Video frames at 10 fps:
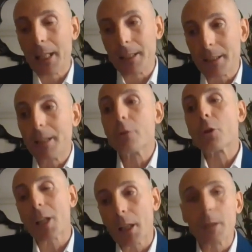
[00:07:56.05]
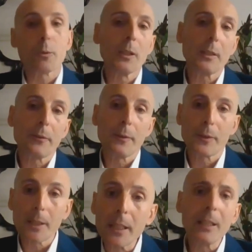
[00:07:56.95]
Until July
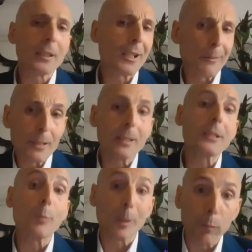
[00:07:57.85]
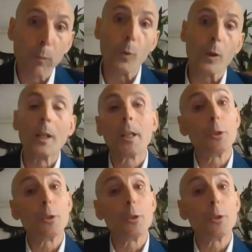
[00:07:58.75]
2015, the currencies were 4: